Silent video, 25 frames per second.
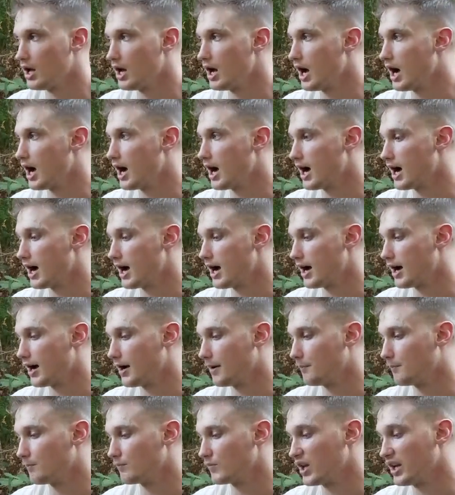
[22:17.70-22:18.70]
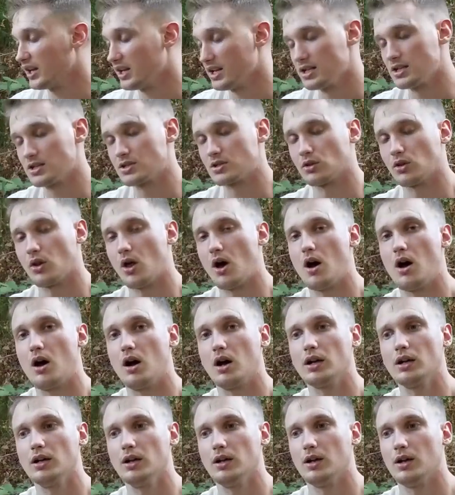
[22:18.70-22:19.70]
Um, it is
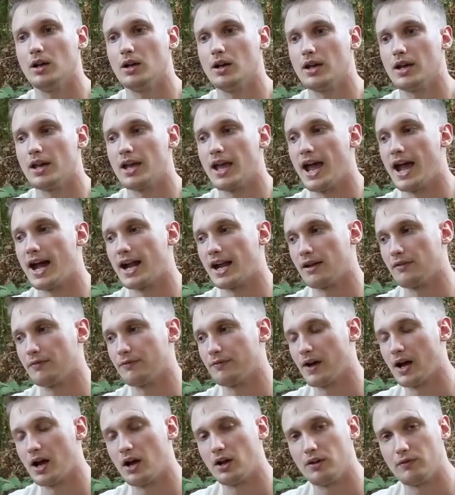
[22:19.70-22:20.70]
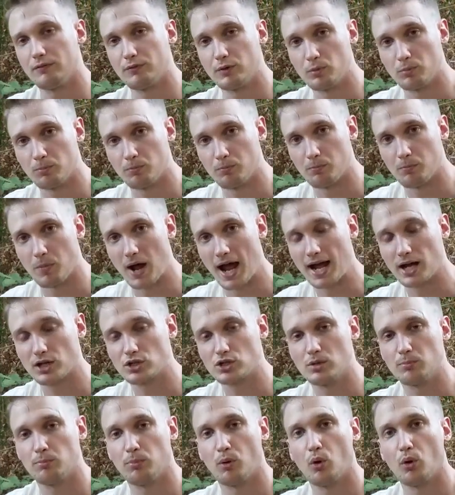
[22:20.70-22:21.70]
long, and I found if you
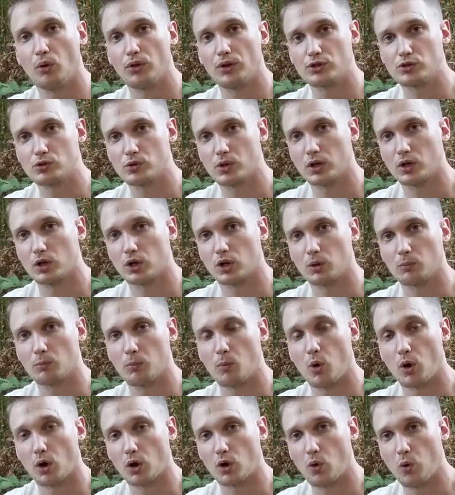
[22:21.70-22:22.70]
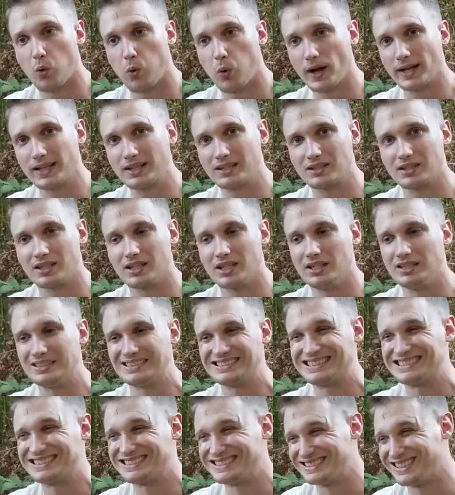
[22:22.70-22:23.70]
actually pull the trigger more quickly,
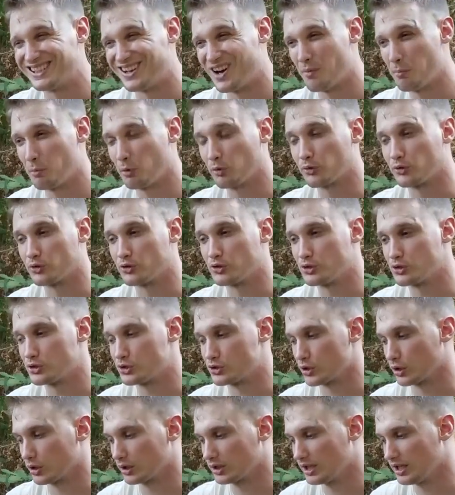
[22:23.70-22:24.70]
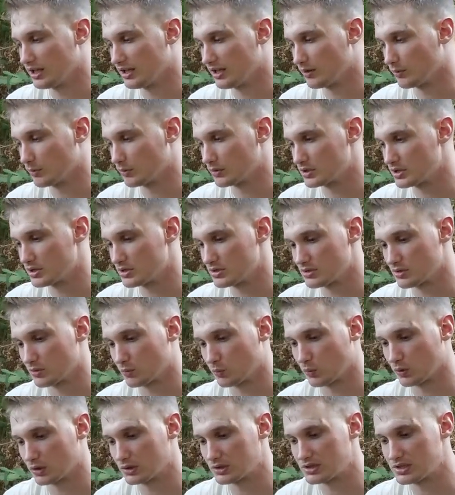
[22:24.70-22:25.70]
almost jerking it, which is the
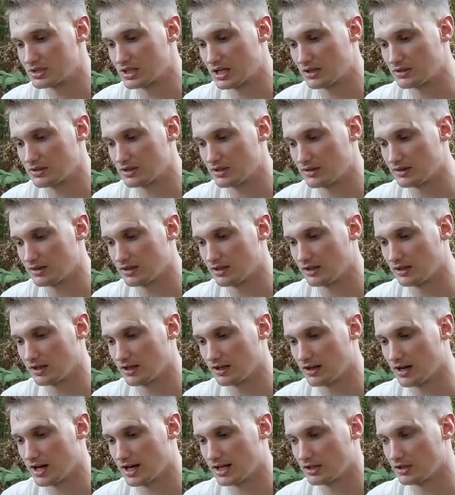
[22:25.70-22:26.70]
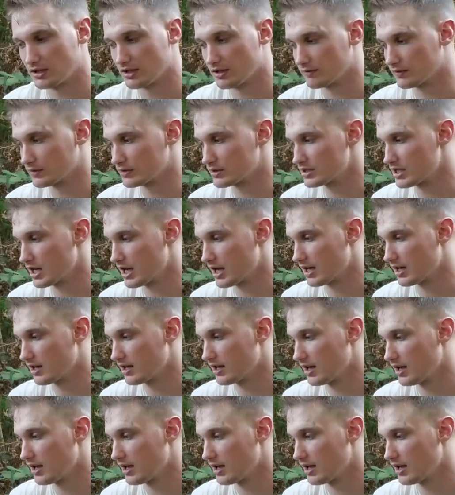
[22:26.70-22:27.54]
worst sounding thing I could ever say,